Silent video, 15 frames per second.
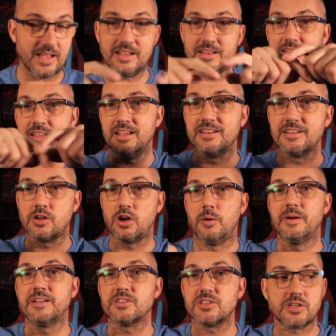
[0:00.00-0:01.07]
the
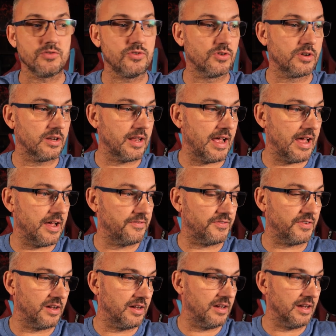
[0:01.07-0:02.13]
comments so you can have
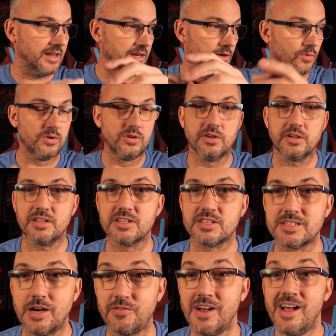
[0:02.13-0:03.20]
a little look
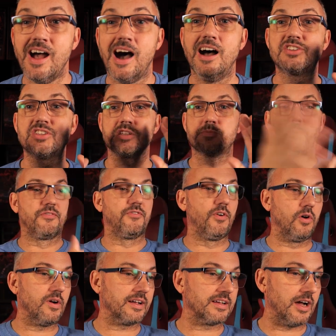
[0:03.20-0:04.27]
yourself. Just
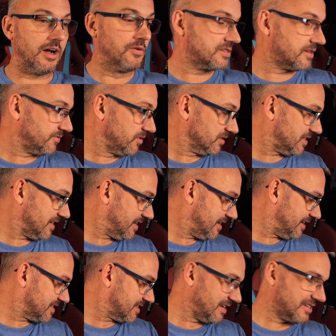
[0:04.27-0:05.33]
before I go, because I've not done
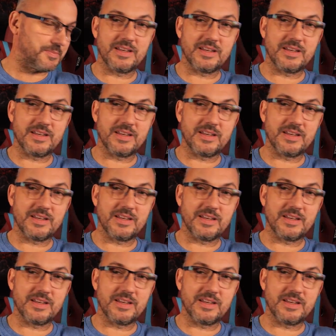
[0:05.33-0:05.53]
it, there's